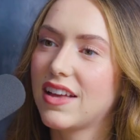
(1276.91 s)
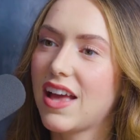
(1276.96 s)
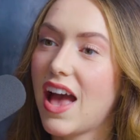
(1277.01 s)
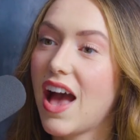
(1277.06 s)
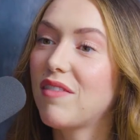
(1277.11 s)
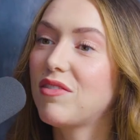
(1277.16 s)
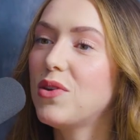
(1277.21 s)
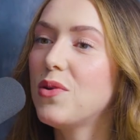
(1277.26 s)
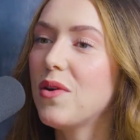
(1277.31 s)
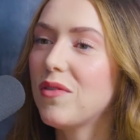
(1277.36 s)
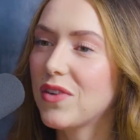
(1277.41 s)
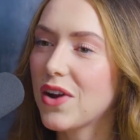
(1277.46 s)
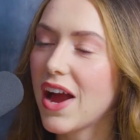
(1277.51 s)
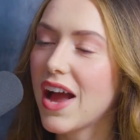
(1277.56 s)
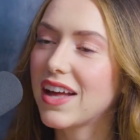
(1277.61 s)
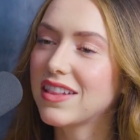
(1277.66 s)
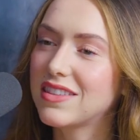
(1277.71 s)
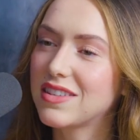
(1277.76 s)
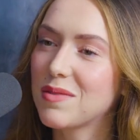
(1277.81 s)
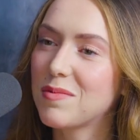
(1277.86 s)
Have you ever
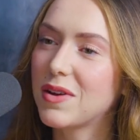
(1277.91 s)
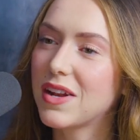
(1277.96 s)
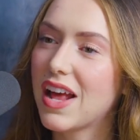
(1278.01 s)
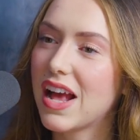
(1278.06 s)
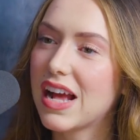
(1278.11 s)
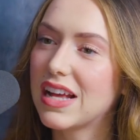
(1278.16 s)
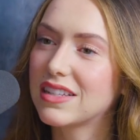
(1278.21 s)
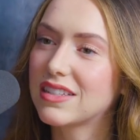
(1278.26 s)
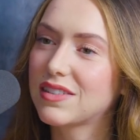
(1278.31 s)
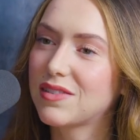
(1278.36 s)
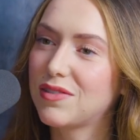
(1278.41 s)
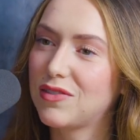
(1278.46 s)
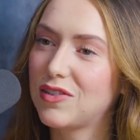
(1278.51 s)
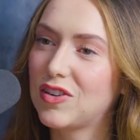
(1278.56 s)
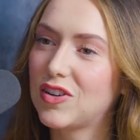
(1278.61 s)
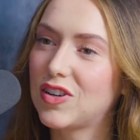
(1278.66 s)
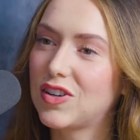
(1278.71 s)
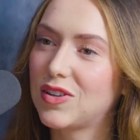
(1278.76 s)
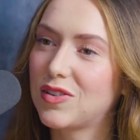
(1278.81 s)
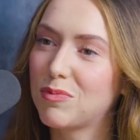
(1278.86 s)
had someone ask
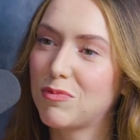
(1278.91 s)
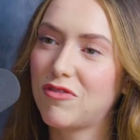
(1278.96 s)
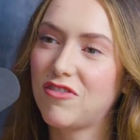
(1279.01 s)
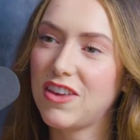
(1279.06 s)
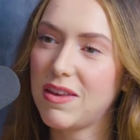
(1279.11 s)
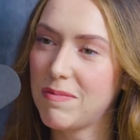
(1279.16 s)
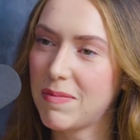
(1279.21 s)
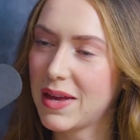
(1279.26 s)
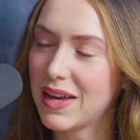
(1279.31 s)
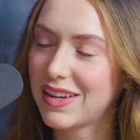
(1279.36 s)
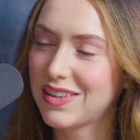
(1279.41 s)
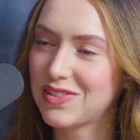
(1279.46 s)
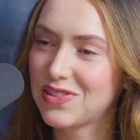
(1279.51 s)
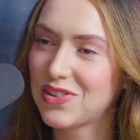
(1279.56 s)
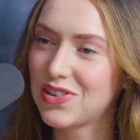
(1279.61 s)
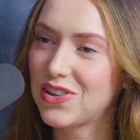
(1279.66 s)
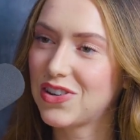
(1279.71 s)
for feet pics